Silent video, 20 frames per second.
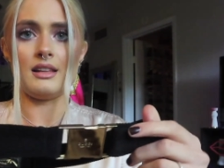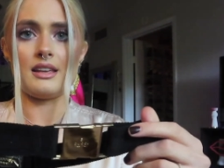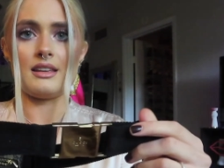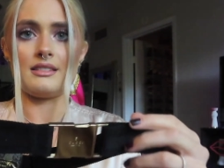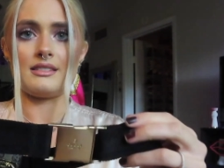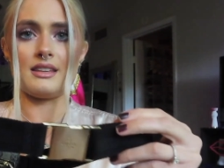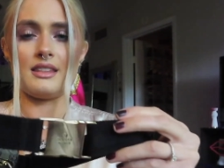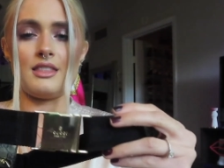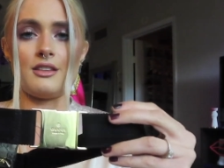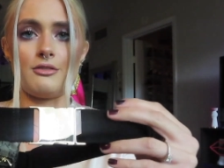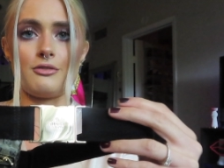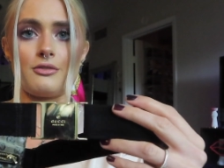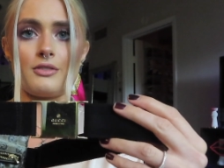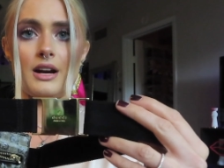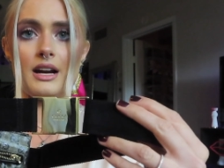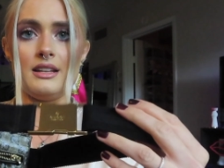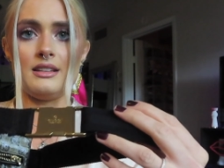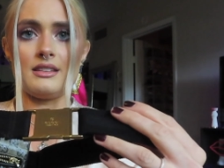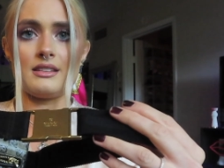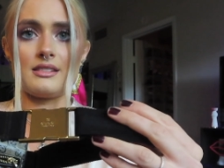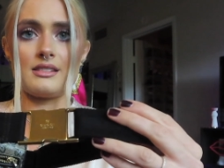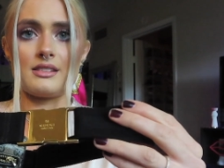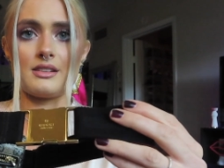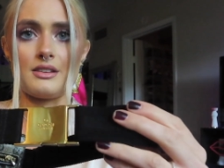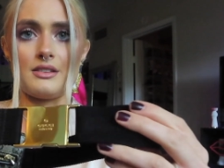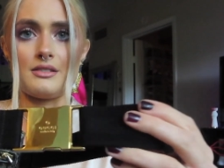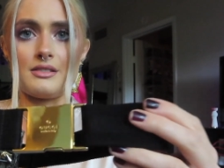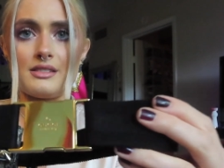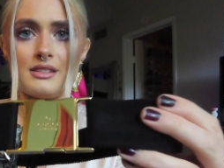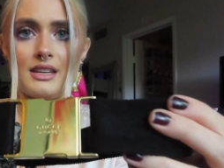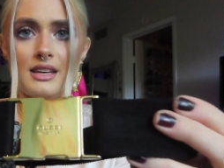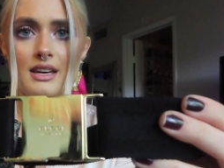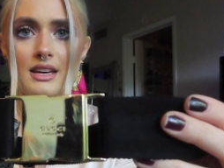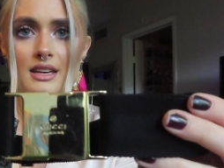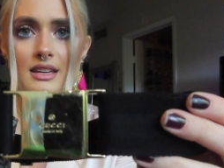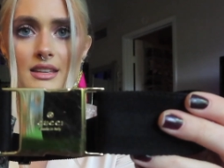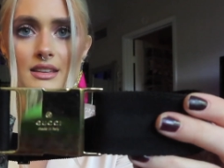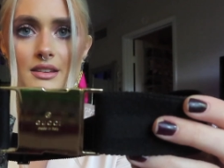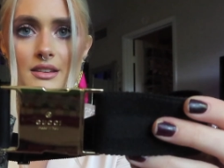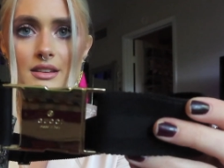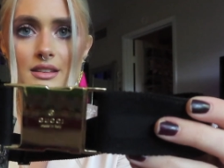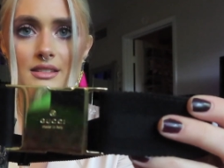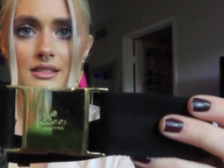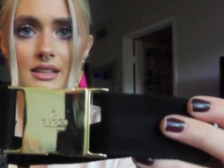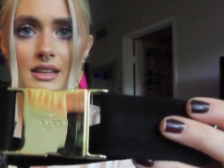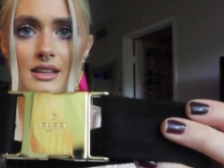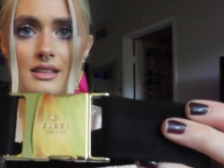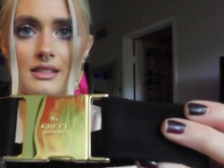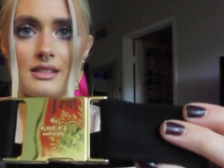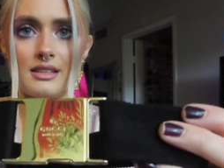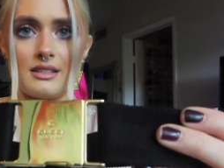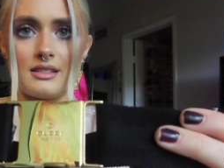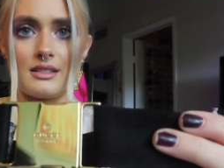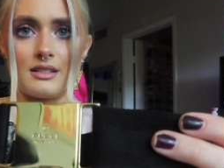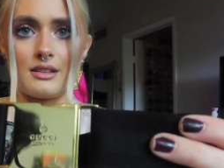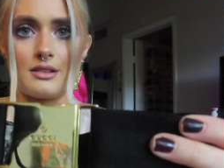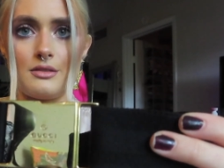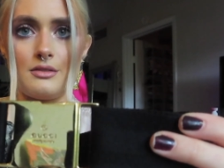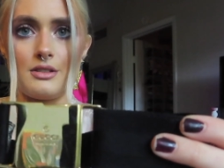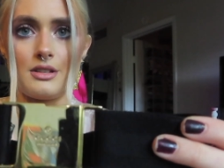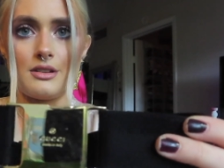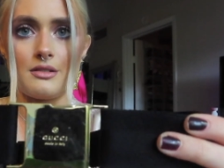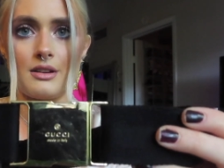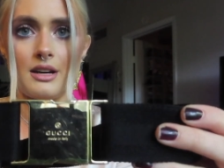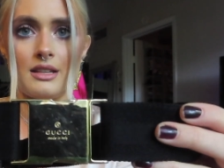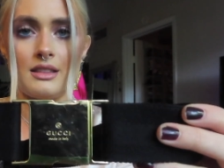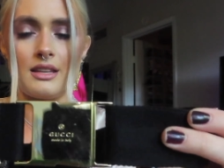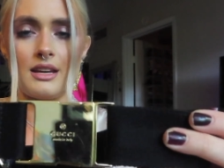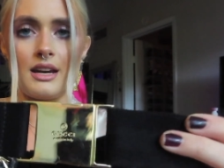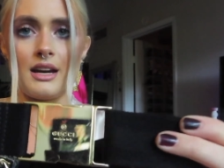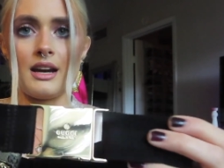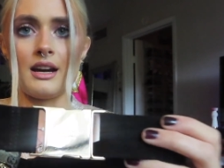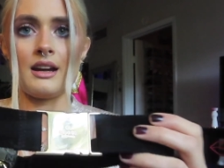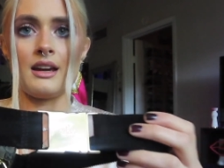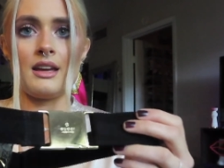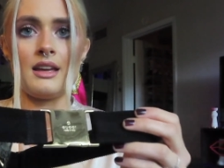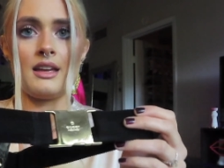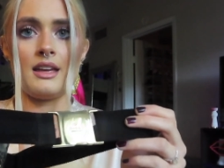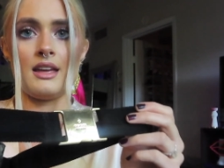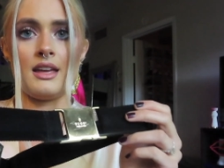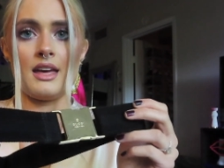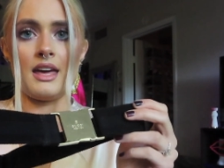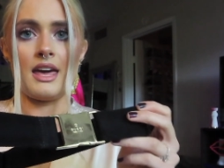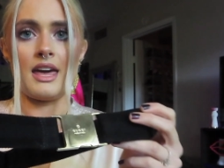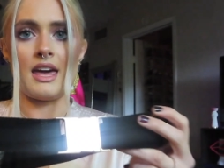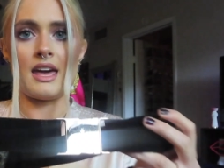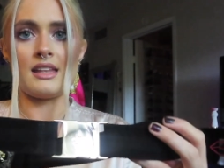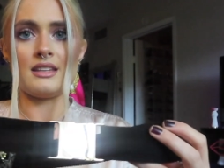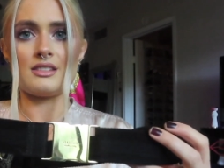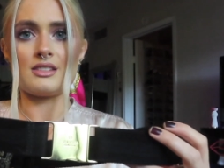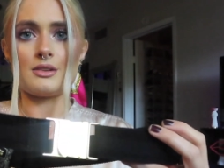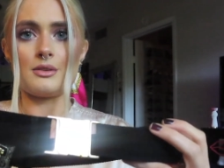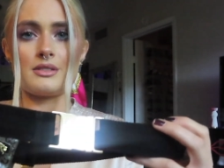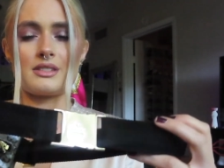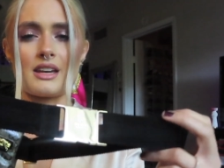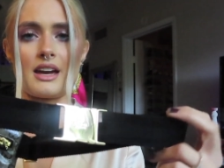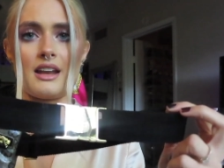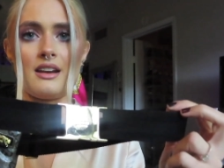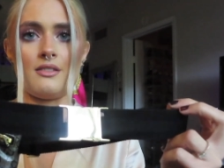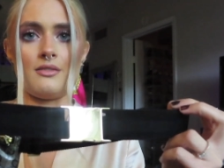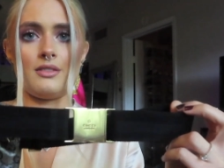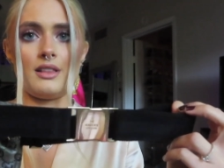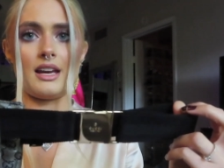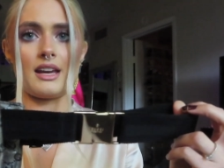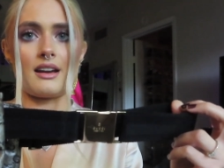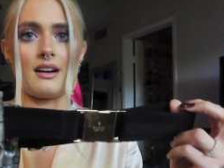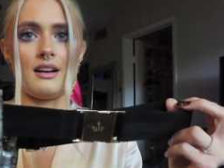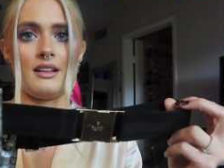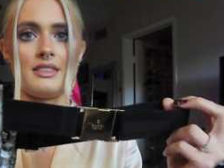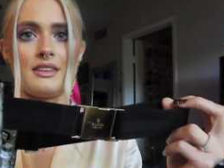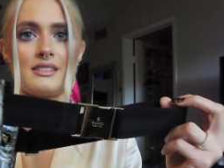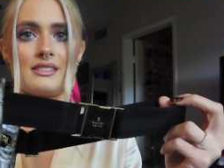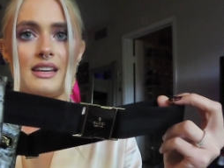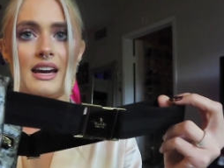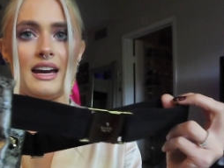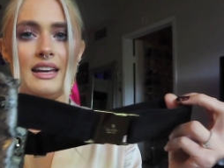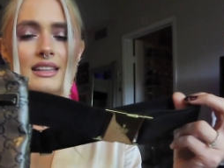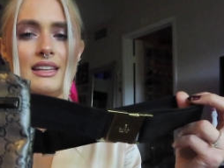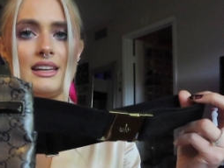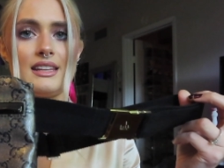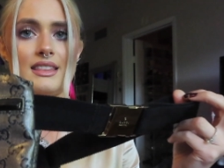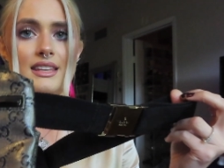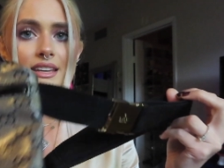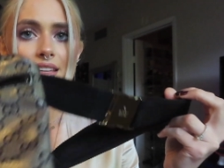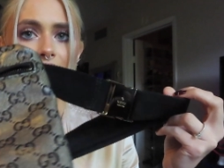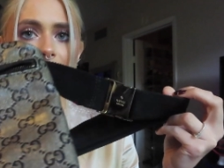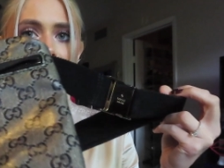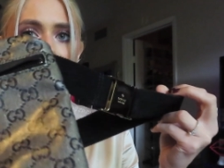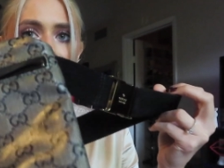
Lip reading: is in the front, so you see it. You can see it says Gucci right there. And so it's kind of like on the side like this.